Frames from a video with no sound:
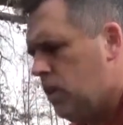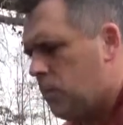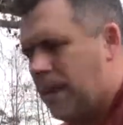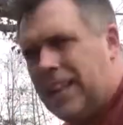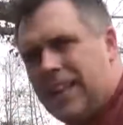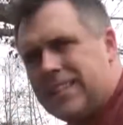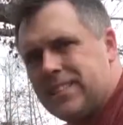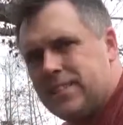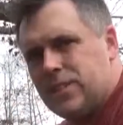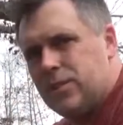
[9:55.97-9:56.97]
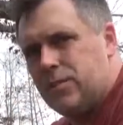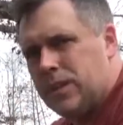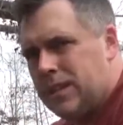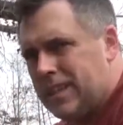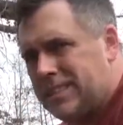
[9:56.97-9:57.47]
What I like to do,
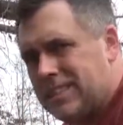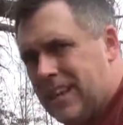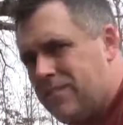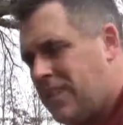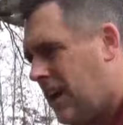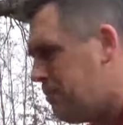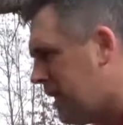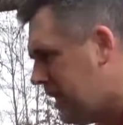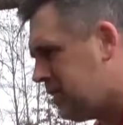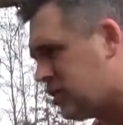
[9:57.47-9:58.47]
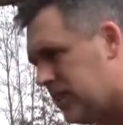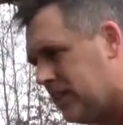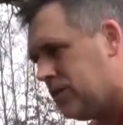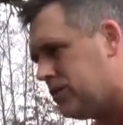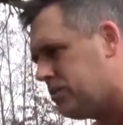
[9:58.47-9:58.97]
and like I said, I've not made shingles,